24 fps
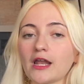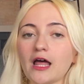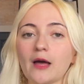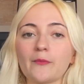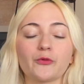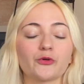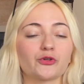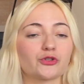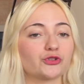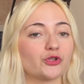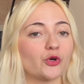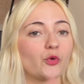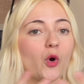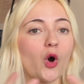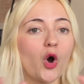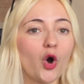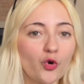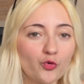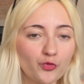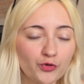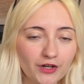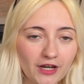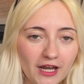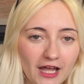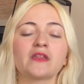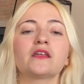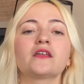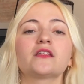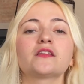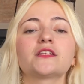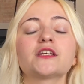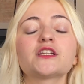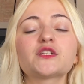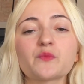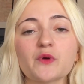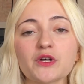or no overlap.
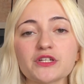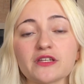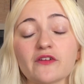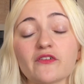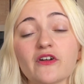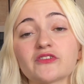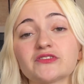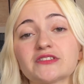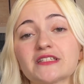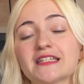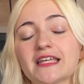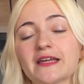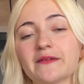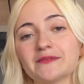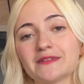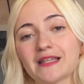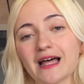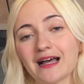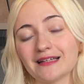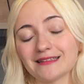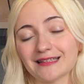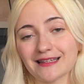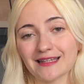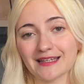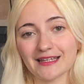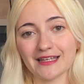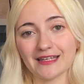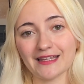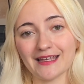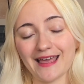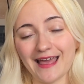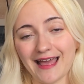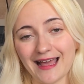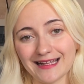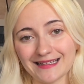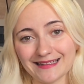This was around the same time that he
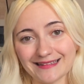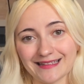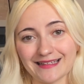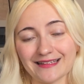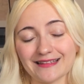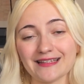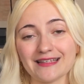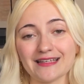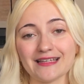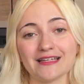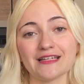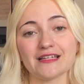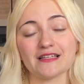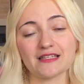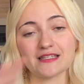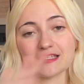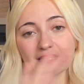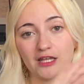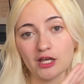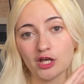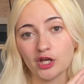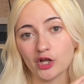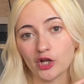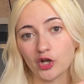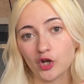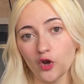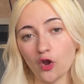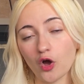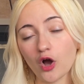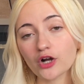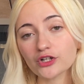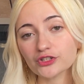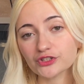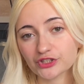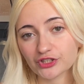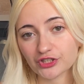ended his
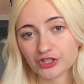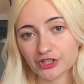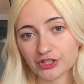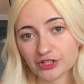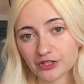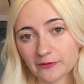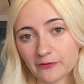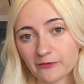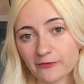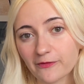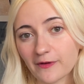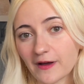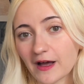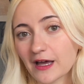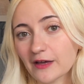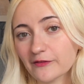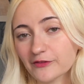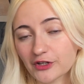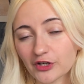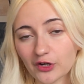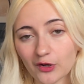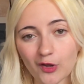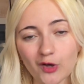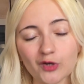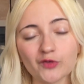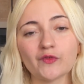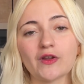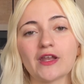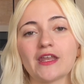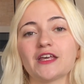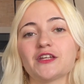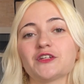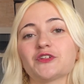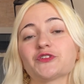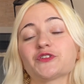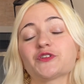long-term, 5-year-long
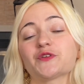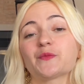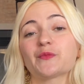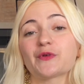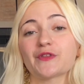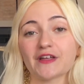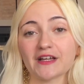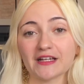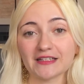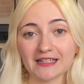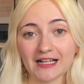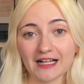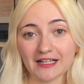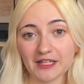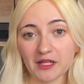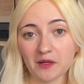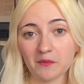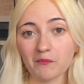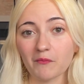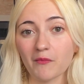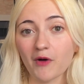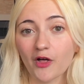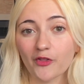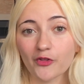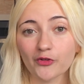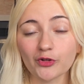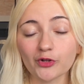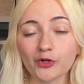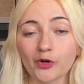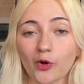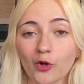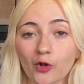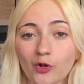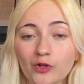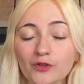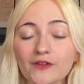relationship with an Italian model
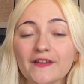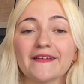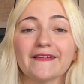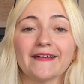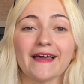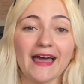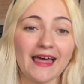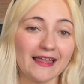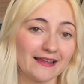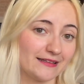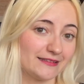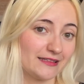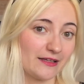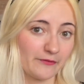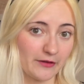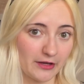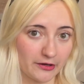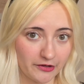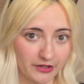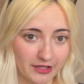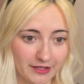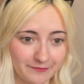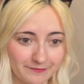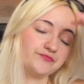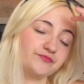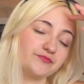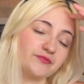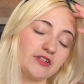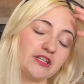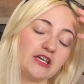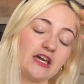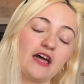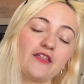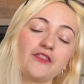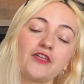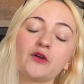called Elena Berry.
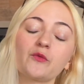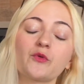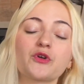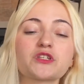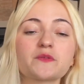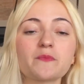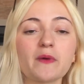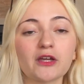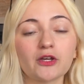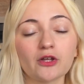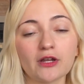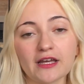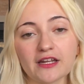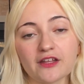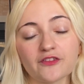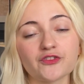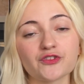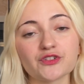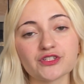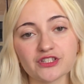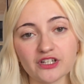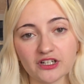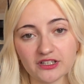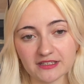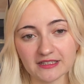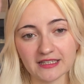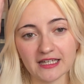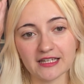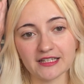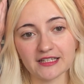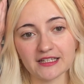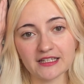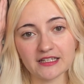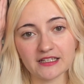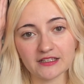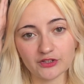Yeah, they were speculated to start
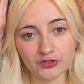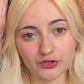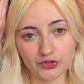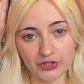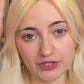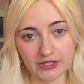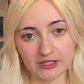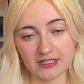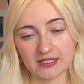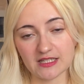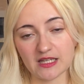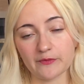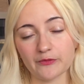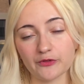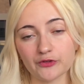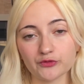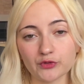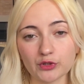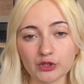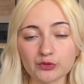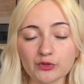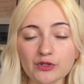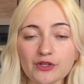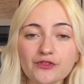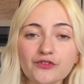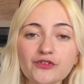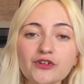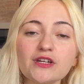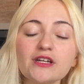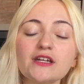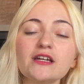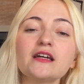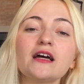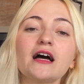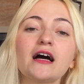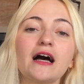dating during the summer of 2023.
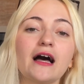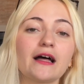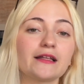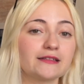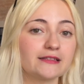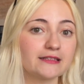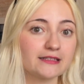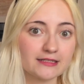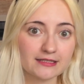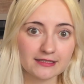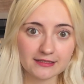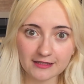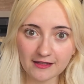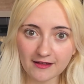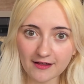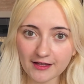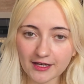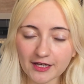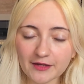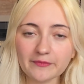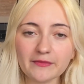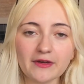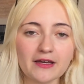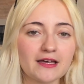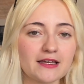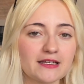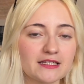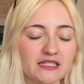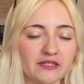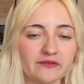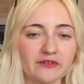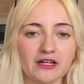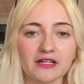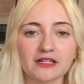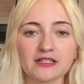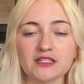At this time,
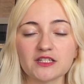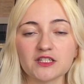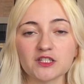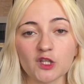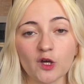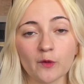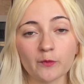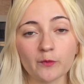Esteban stopped